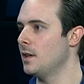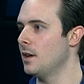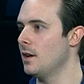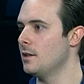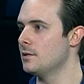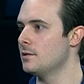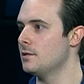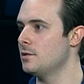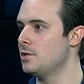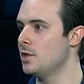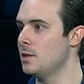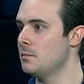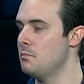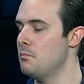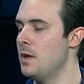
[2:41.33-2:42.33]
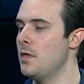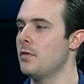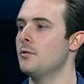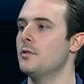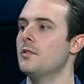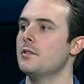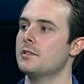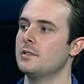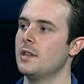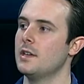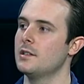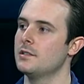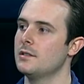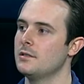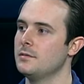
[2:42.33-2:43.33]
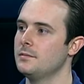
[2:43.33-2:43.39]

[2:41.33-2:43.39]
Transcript: because she had been through those things.